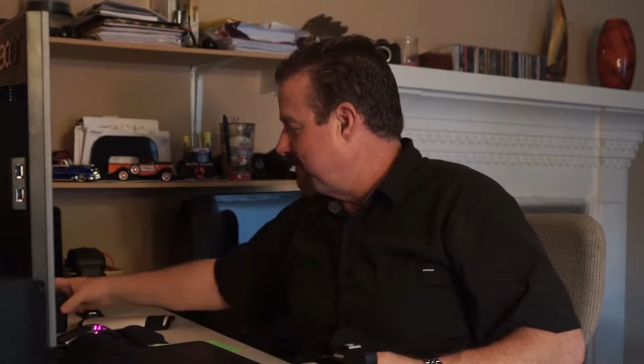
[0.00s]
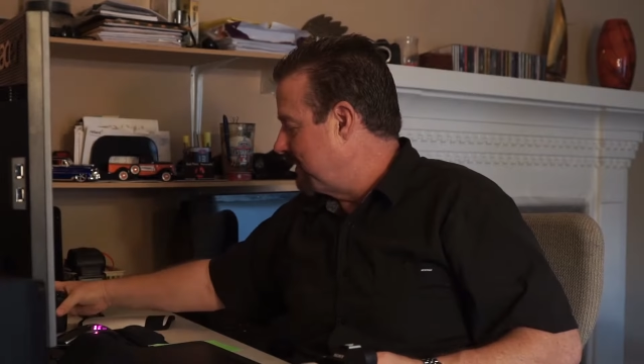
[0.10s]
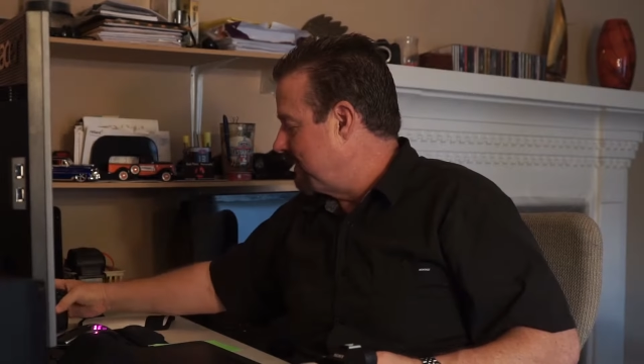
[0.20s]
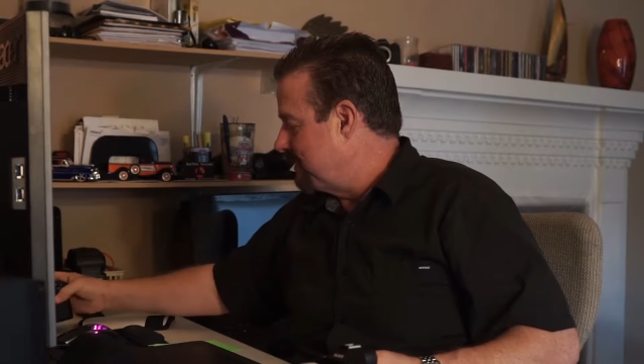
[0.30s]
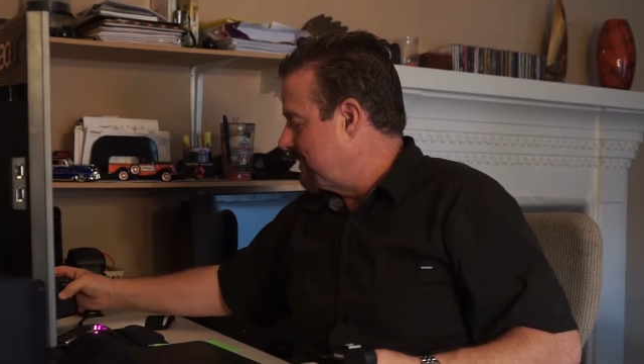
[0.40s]

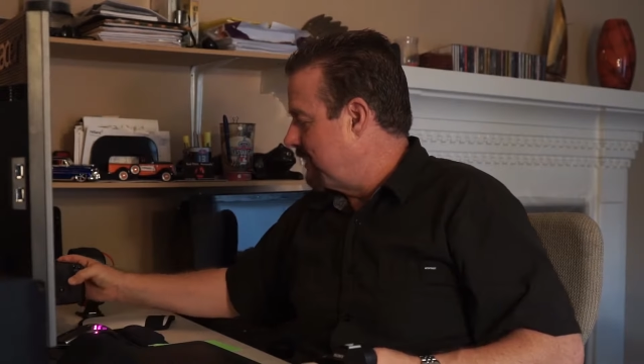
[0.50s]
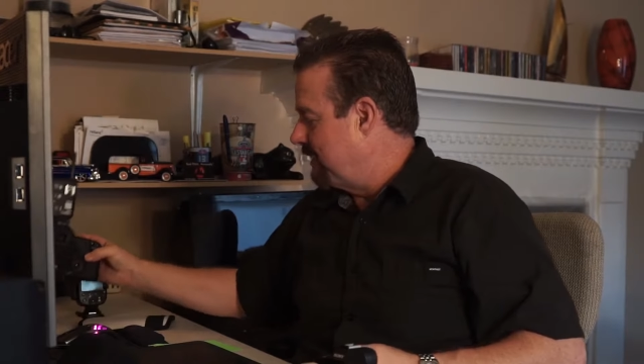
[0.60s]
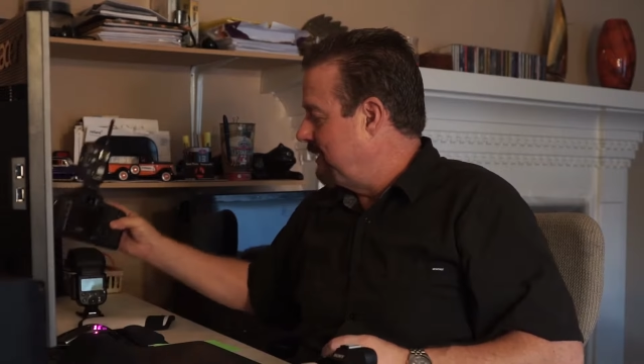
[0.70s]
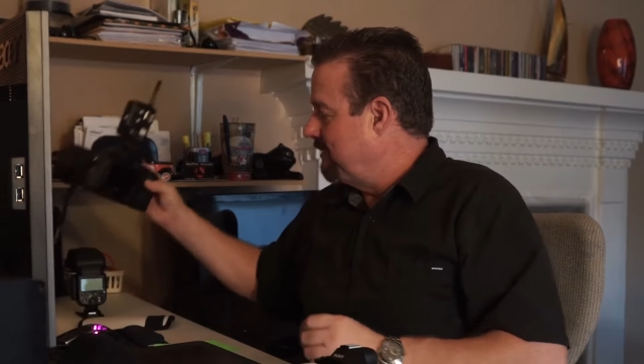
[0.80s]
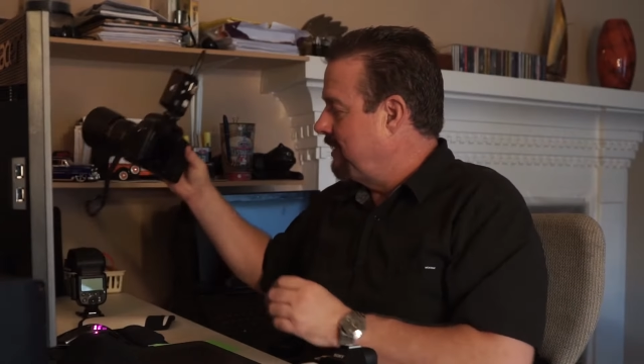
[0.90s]
Because
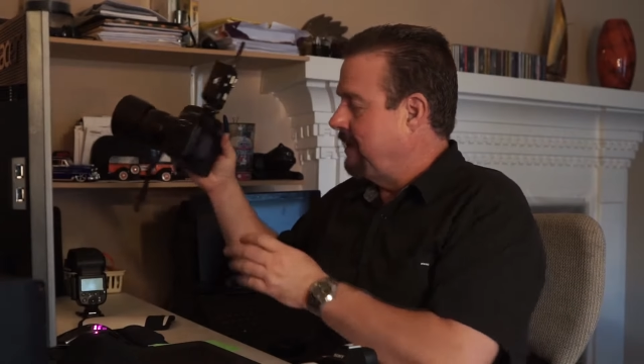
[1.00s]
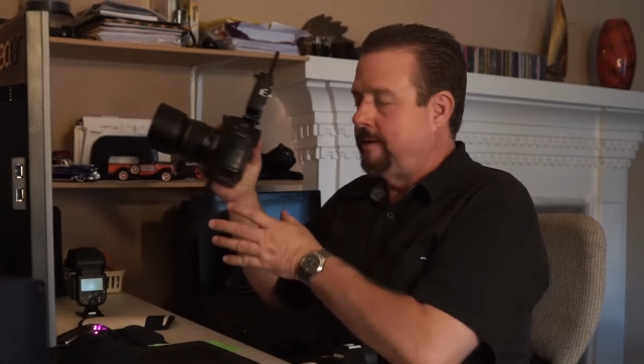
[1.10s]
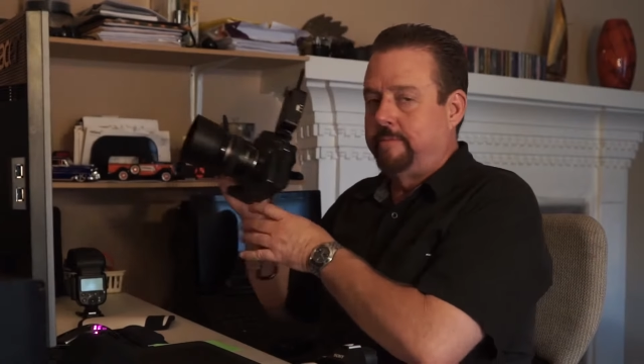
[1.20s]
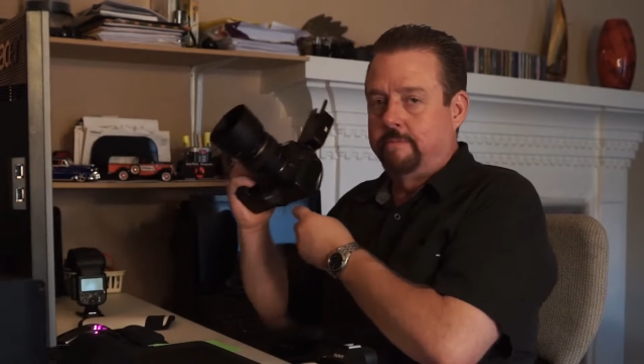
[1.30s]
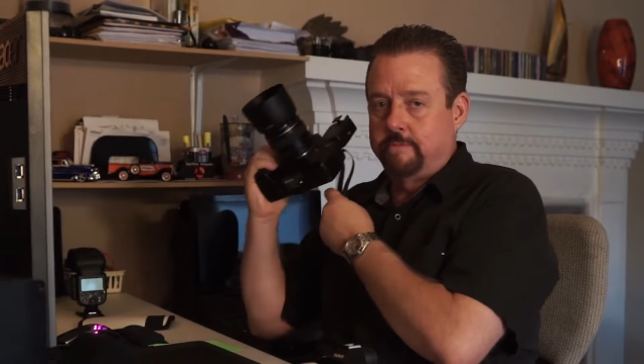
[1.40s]
here I
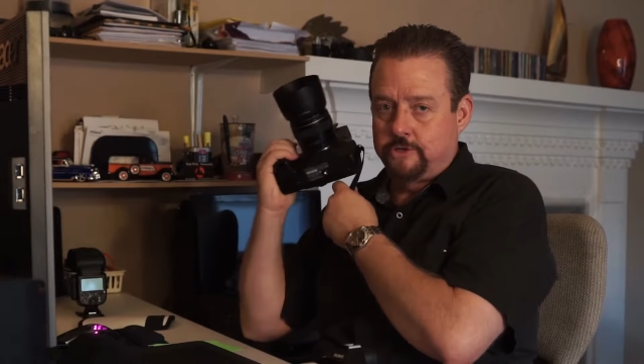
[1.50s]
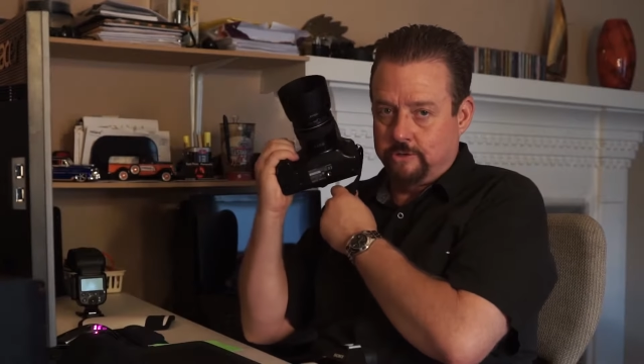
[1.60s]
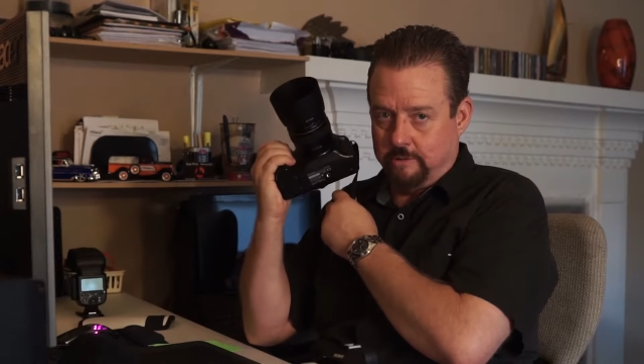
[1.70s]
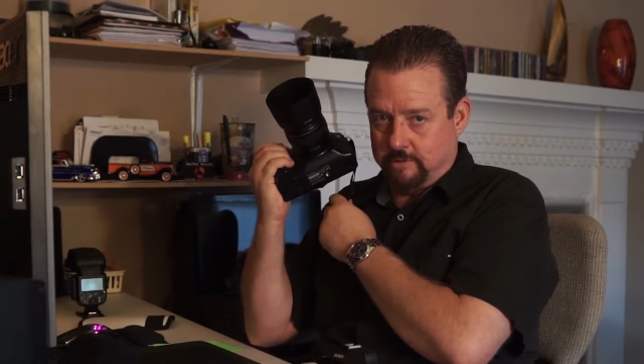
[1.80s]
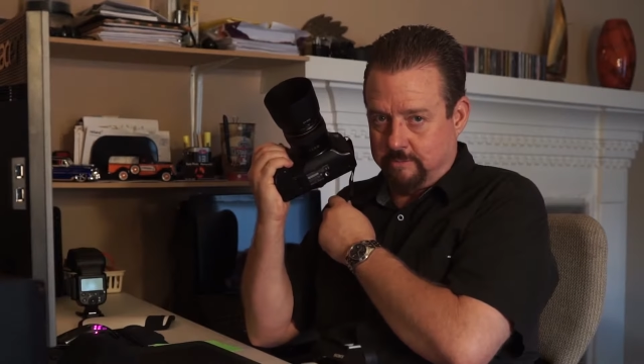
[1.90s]
am
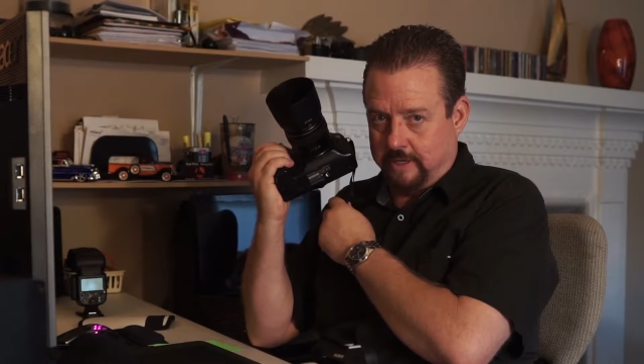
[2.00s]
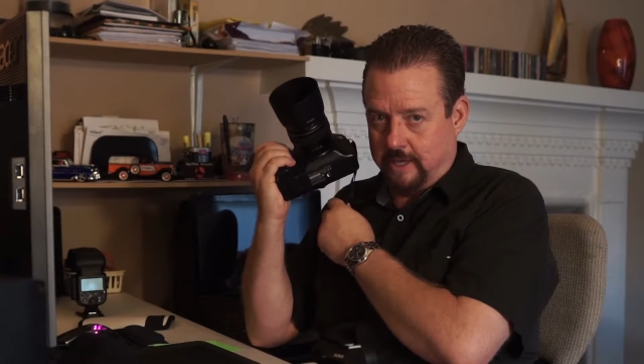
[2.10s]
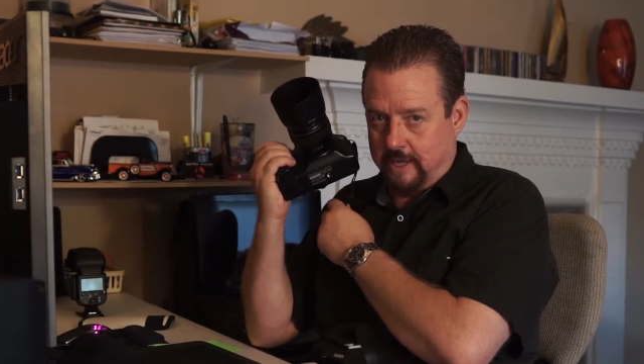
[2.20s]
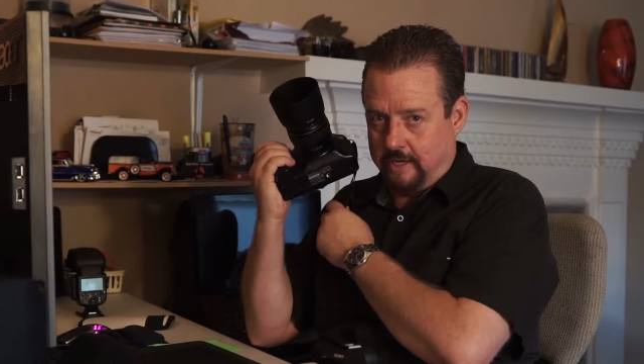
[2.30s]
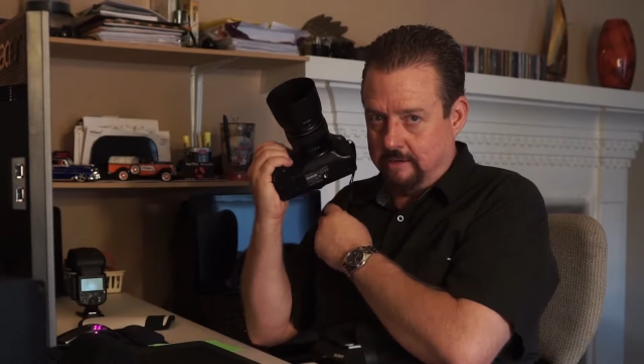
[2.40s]
shooting with my
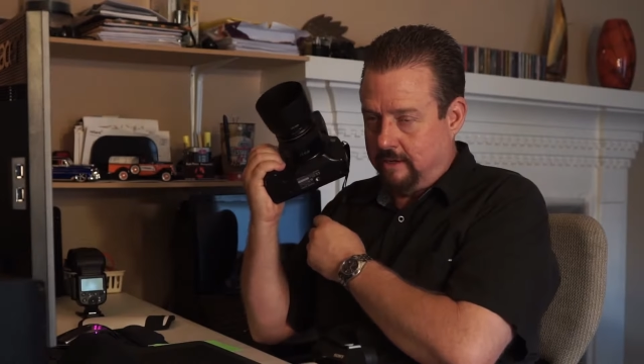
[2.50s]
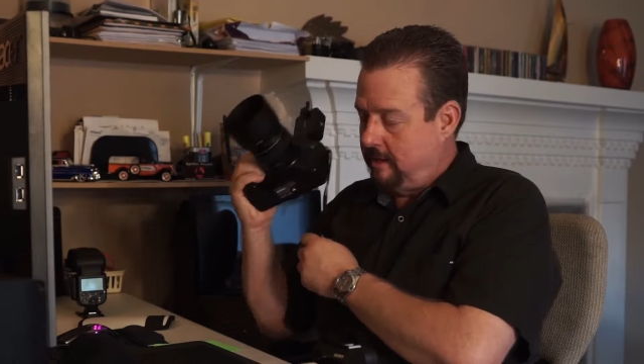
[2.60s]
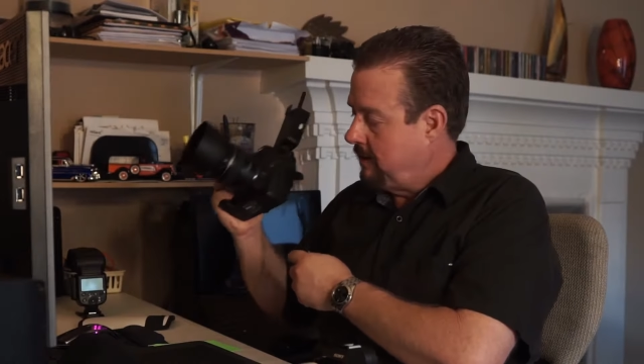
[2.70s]
Canon,